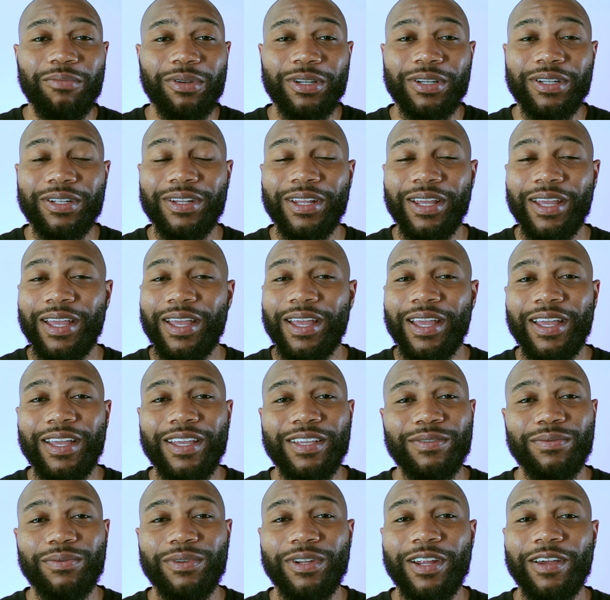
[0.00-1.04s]
but
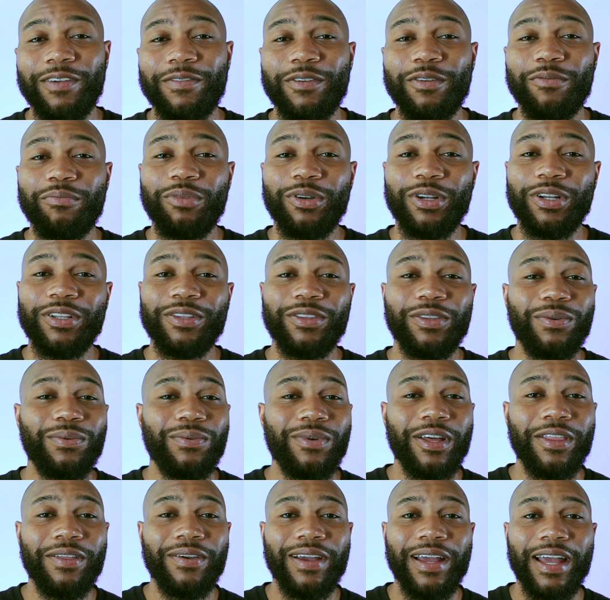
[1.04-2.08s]
it's whatever. But the
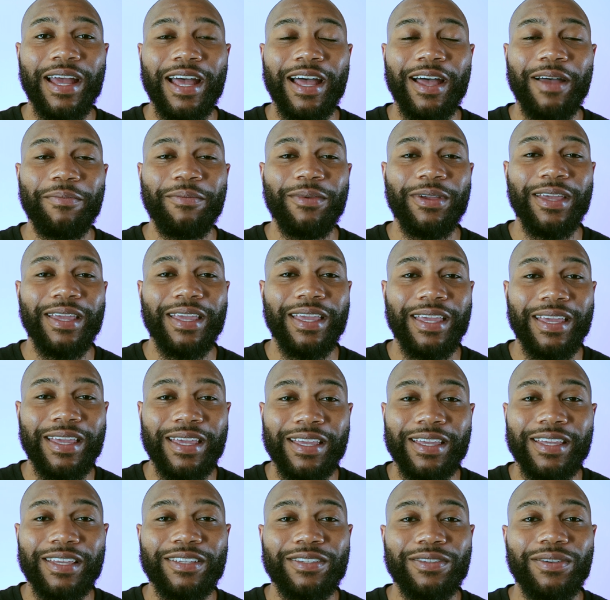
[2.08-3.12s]
weather app
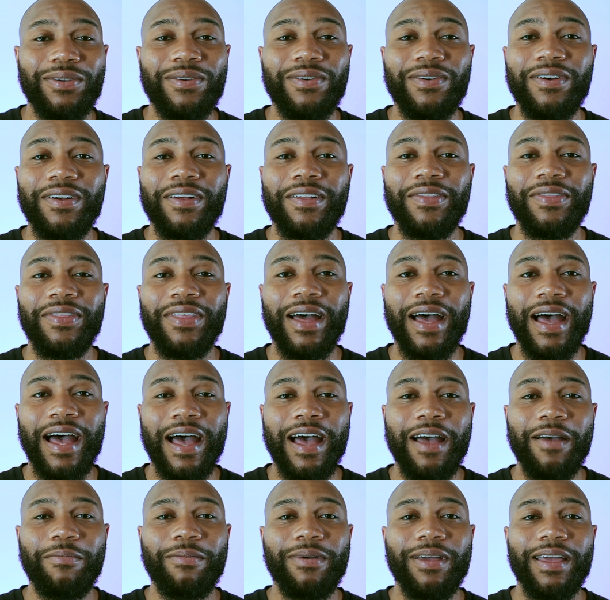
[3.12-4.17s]
is on the
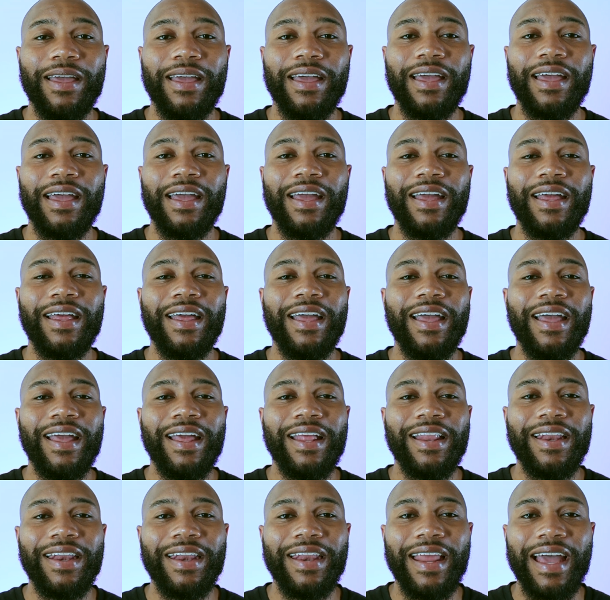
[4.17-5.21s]
iPad
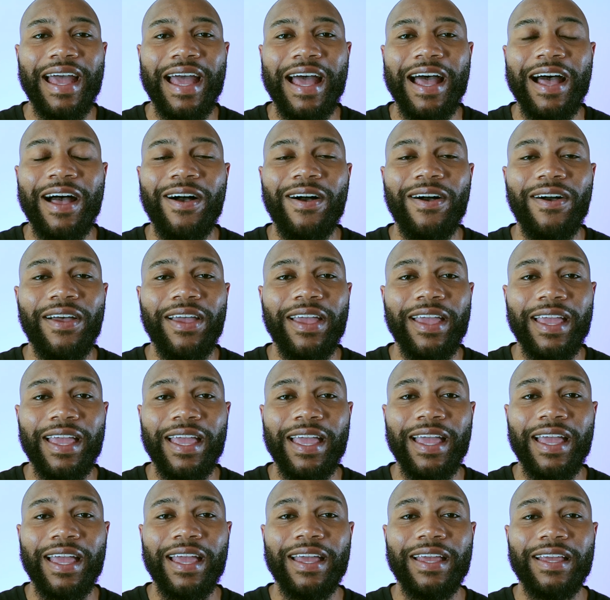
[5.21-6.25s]
now,
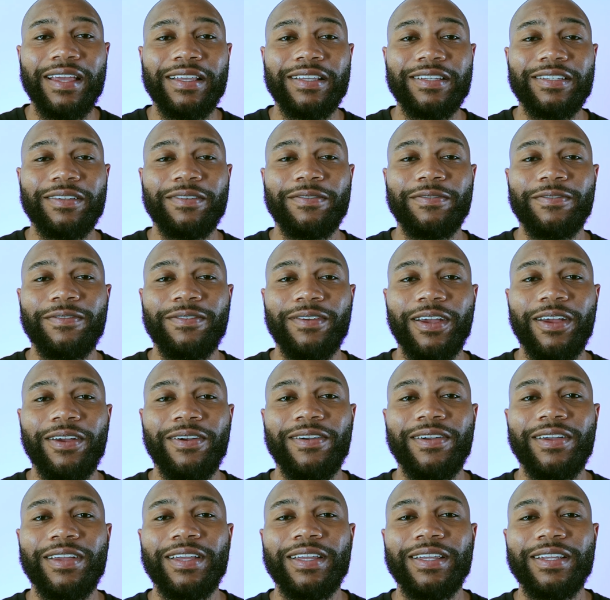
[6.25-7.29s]
and it's a
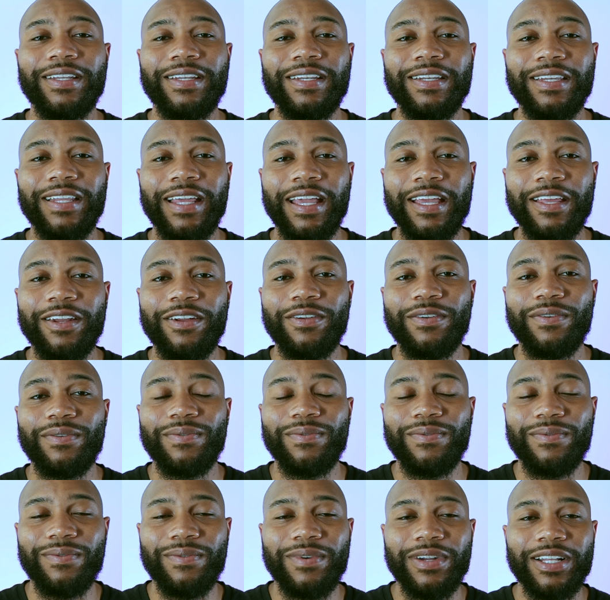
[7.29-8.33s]
very data
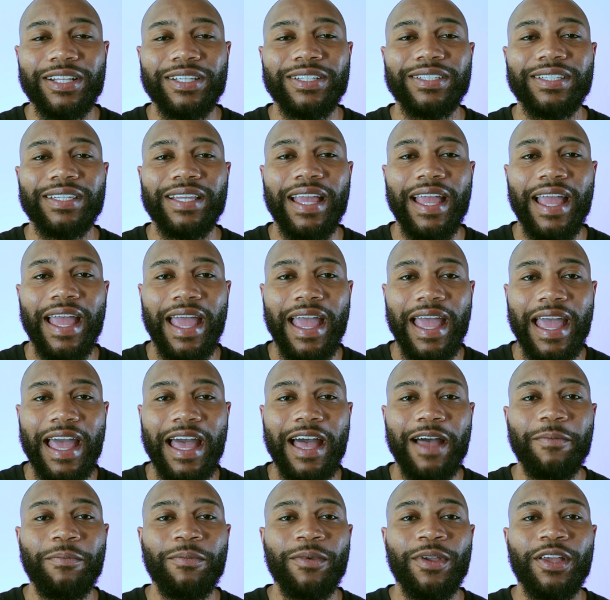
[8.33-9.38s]
rich
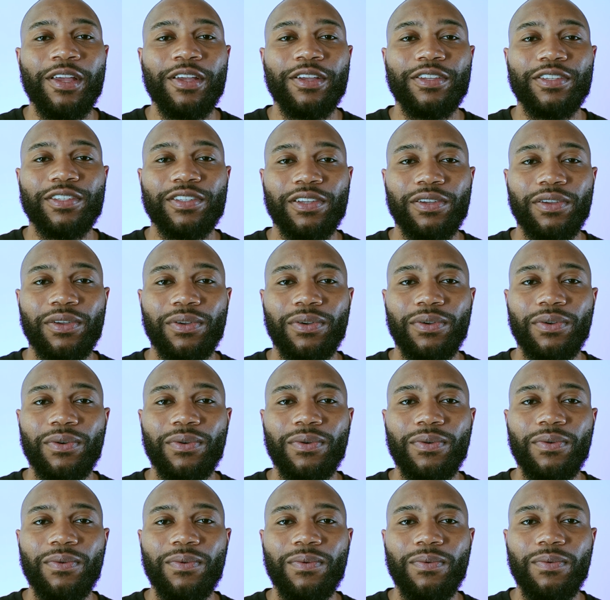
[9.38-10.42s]
app.
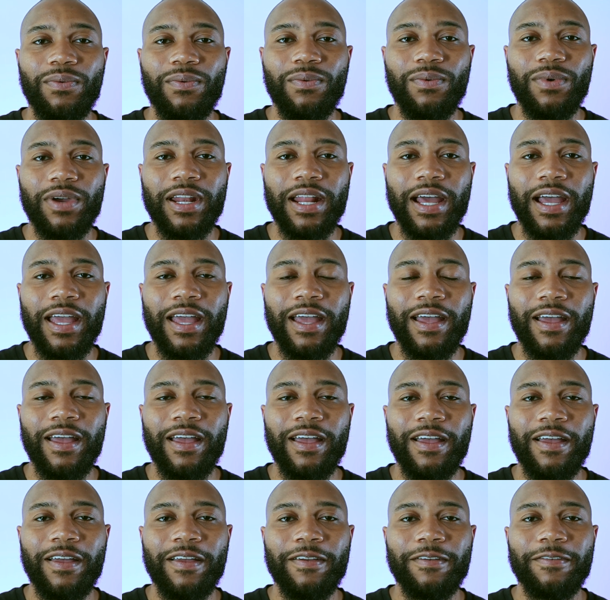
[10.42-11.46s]
So when I
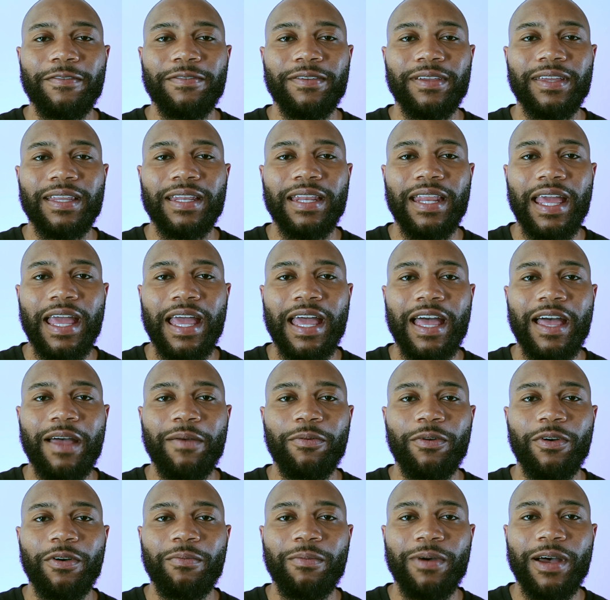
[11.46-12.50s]
have an
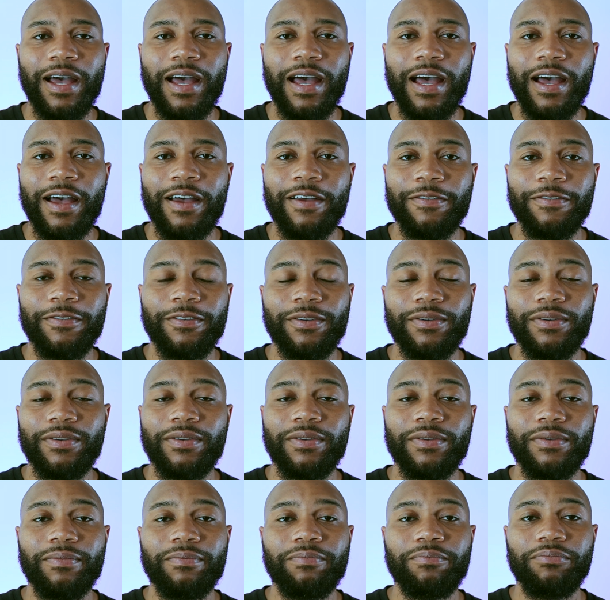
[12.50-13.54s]
app on my
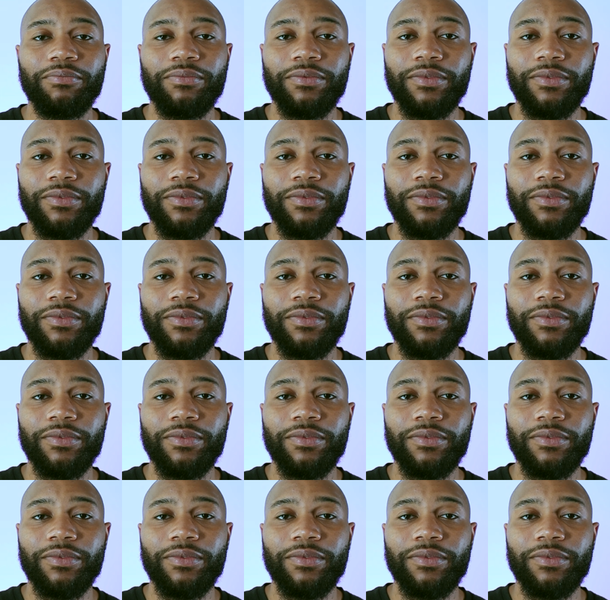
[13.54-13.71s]
iPhone